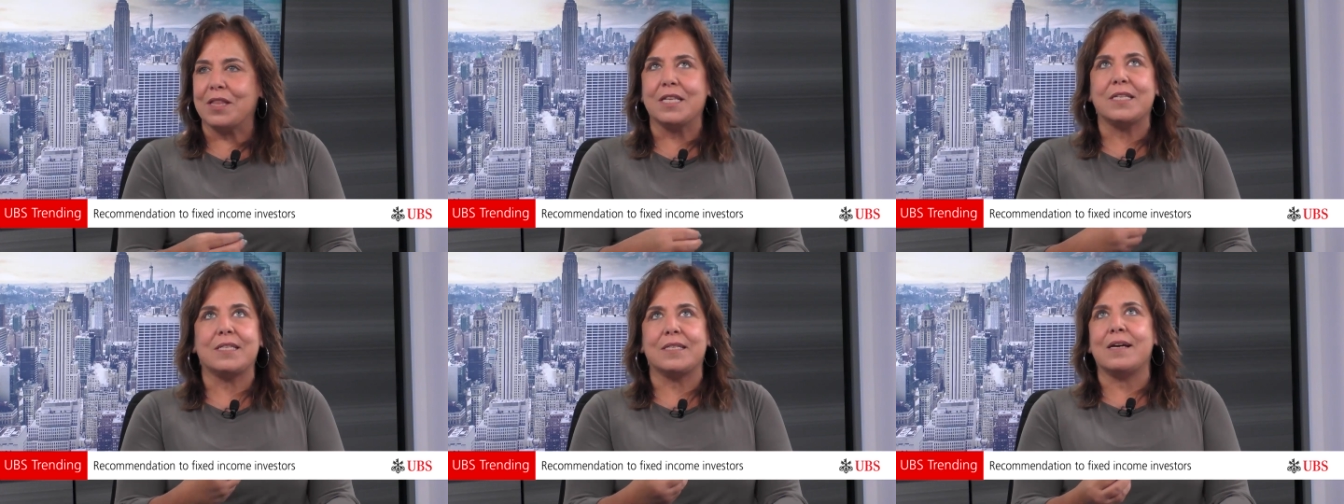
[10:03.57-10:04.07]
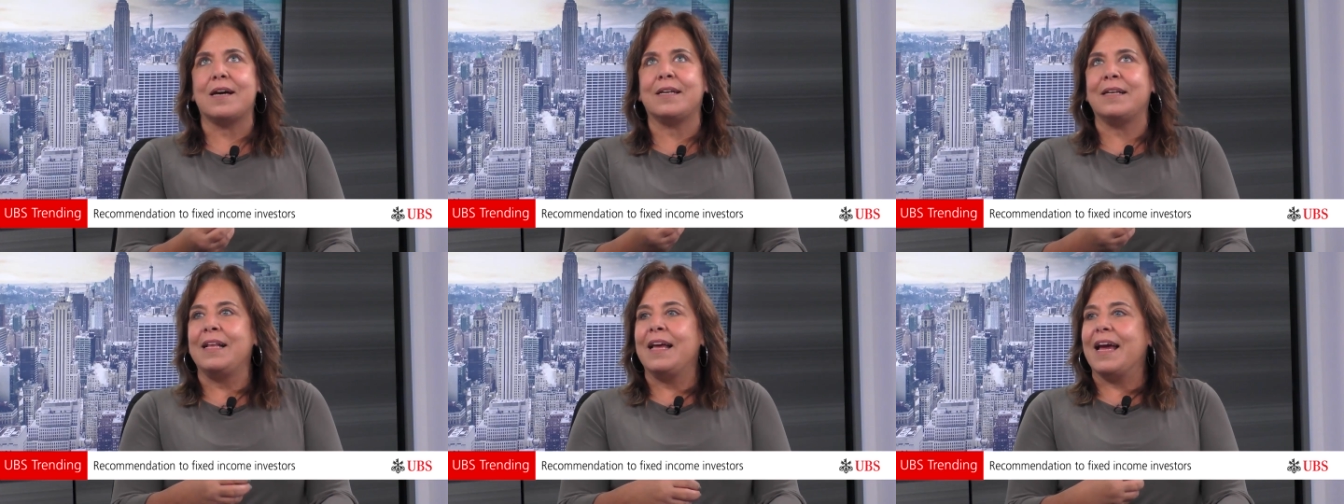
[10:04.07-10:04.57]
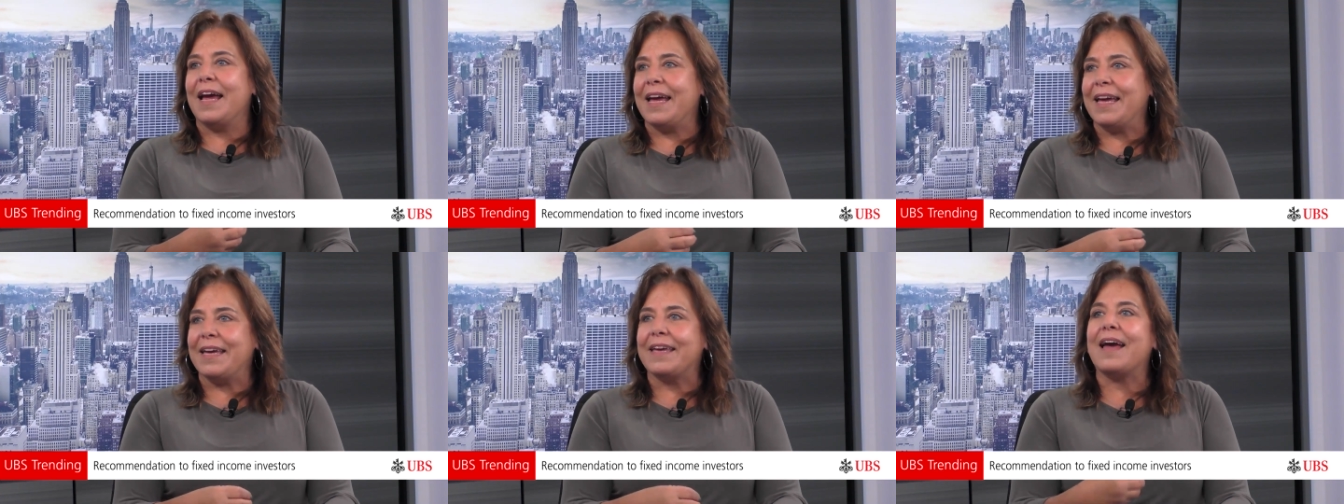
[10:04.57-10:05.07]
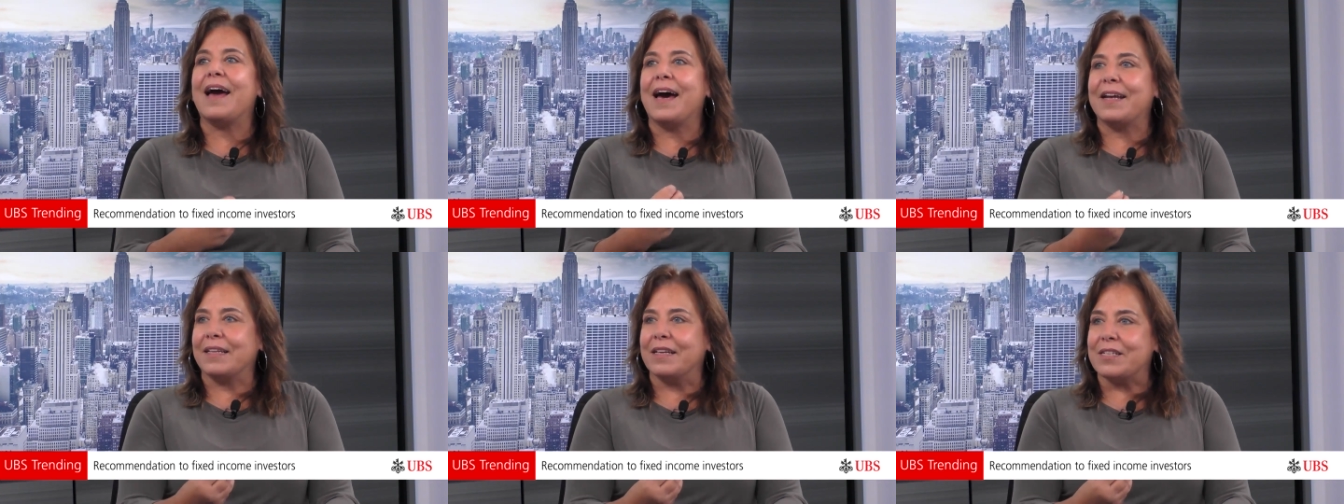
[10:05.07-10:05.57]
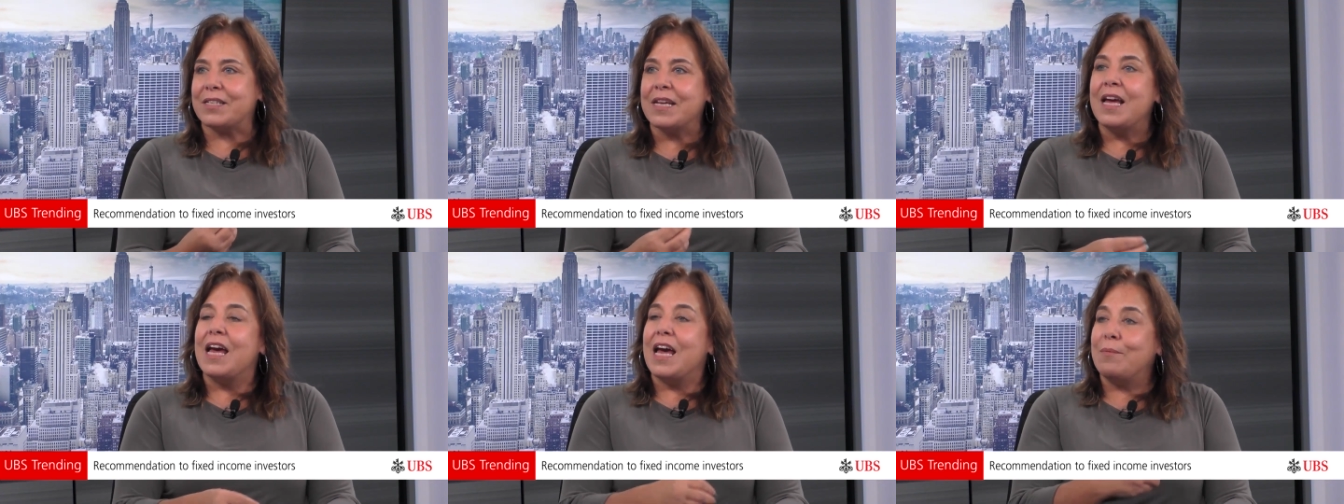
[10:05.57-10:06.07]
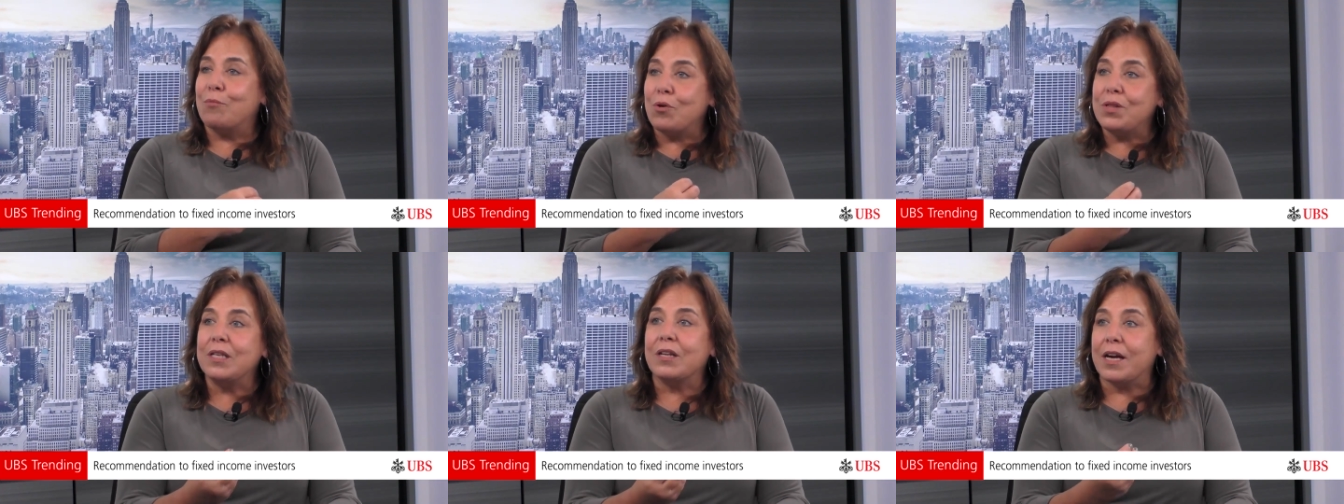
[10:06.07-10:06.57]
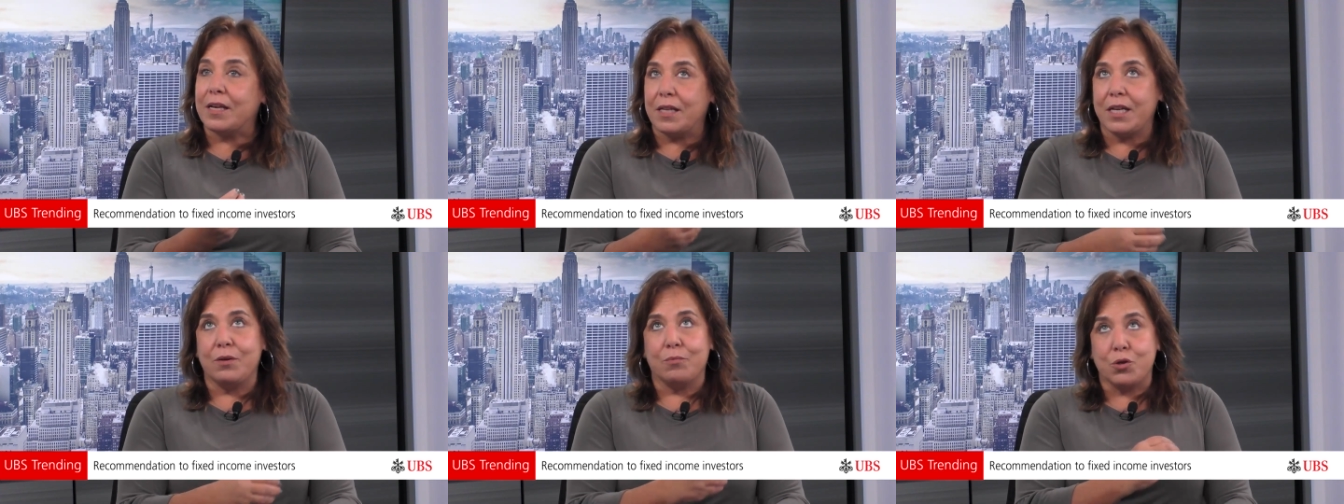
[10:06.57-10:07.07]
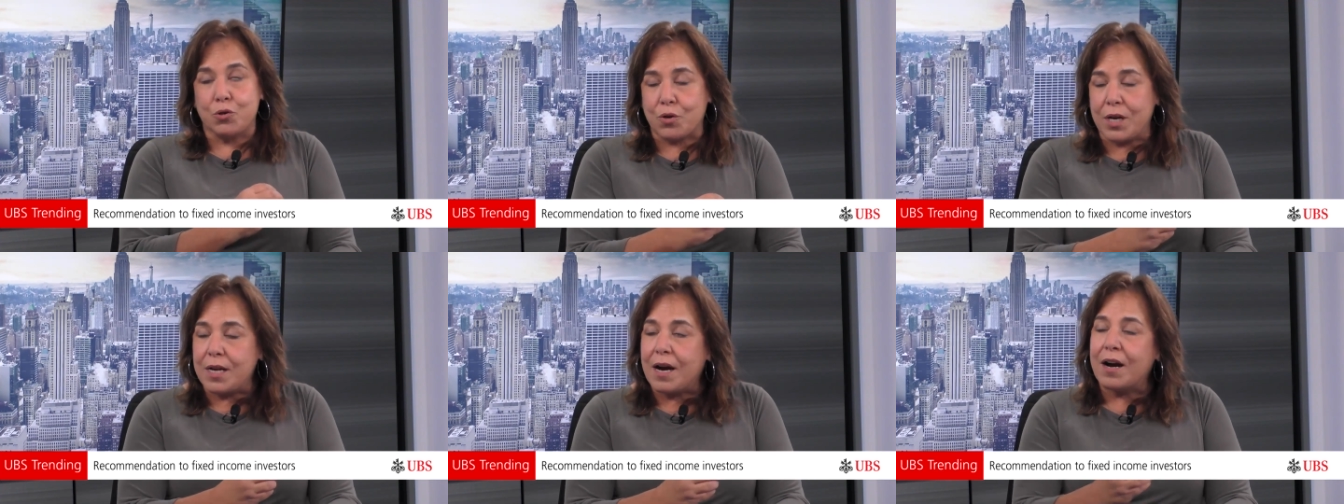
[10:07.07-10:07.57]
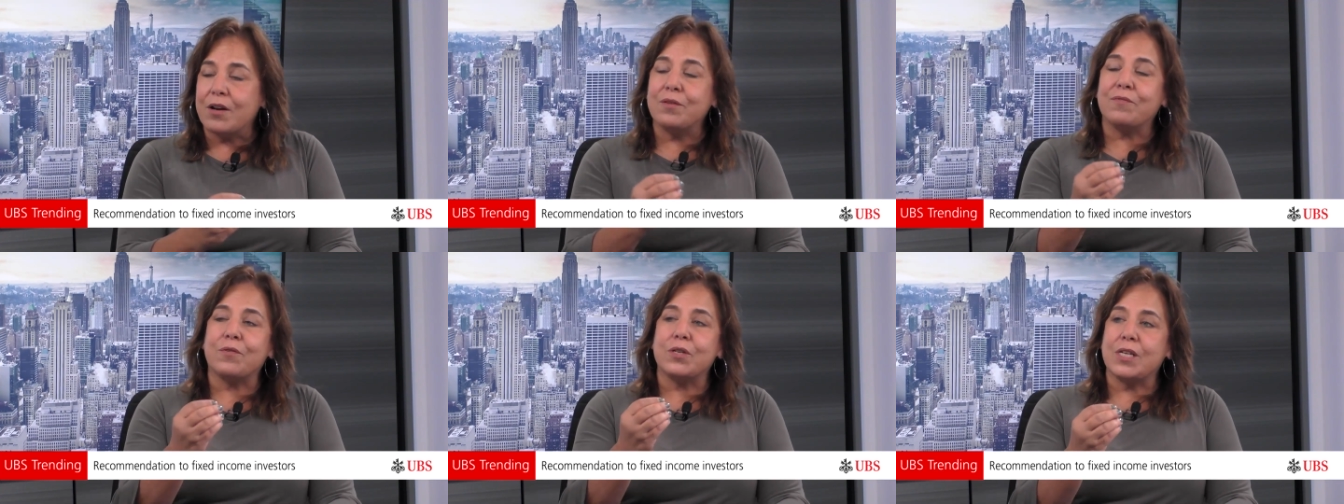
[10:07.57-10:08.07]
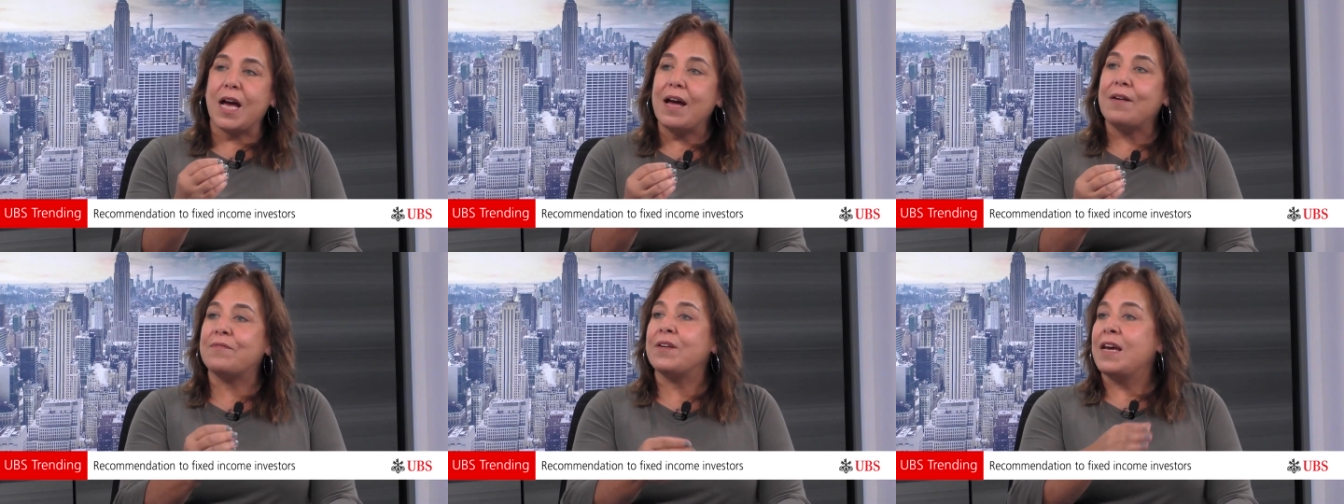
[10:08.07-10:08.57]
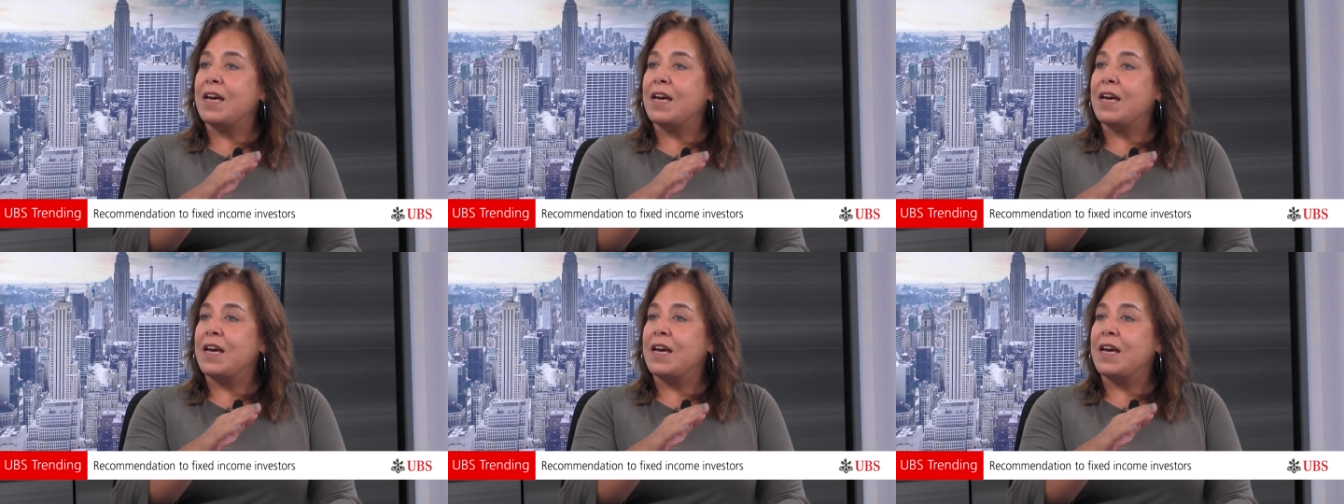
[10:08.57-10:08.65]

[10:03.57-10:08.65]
This is not a catalyst. And more than likely, you will trend higher the first half.